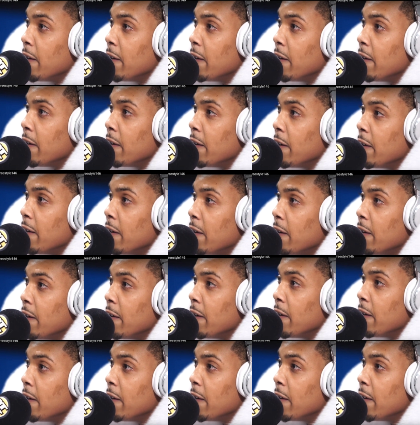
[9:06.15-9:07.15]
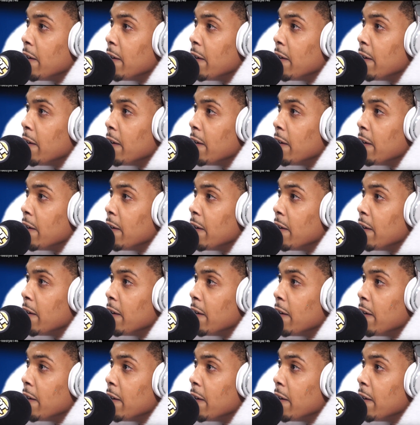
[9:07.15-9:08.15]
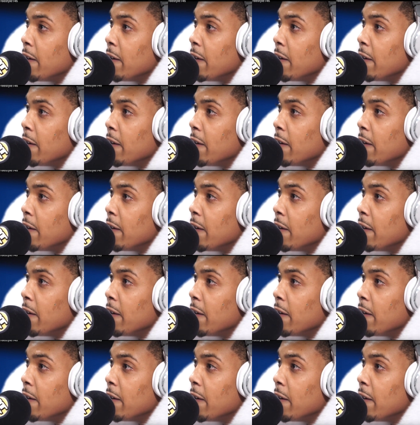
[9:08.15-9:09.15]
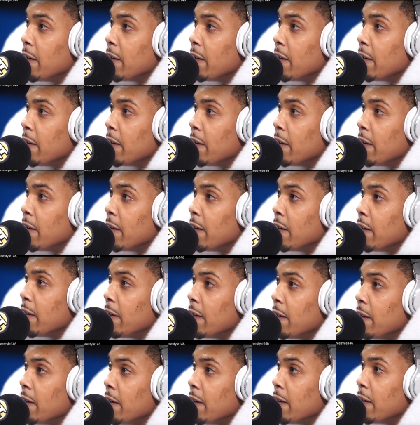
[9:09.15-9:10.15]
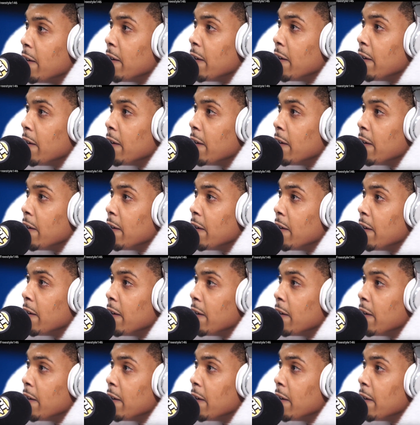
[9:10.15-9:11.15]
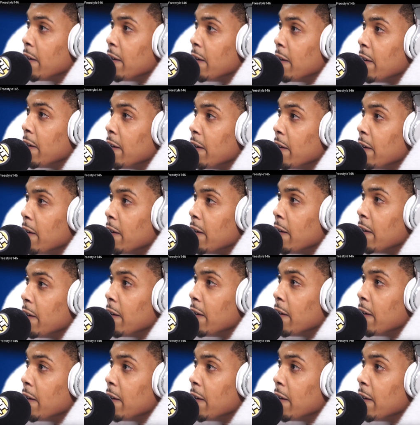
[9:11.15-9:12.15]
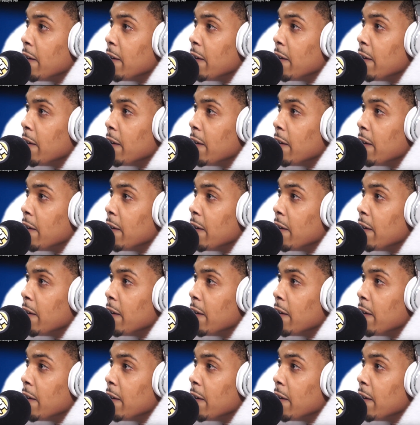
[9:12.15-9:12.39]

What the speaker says: No words are spoken by the person on screen.